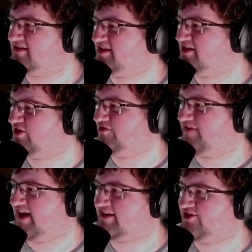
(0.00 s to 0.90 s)
Too
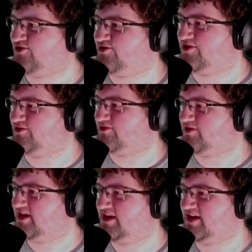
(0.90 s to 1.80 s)
fast, too
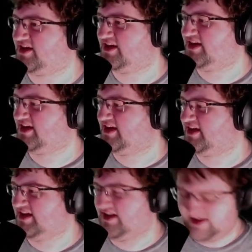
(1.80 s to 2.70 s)
soon.
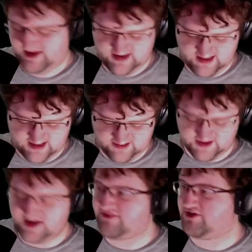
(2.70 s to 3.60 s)
There's not
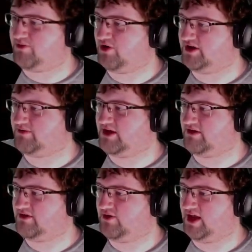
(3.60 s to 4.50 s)
even a point to me
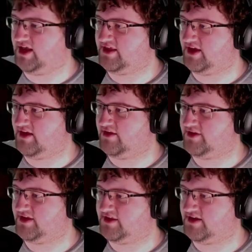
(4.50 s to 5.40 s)
doing anything else,
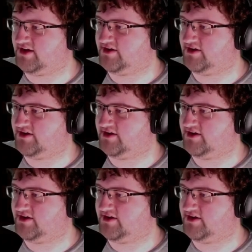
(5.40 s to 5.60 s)
is there?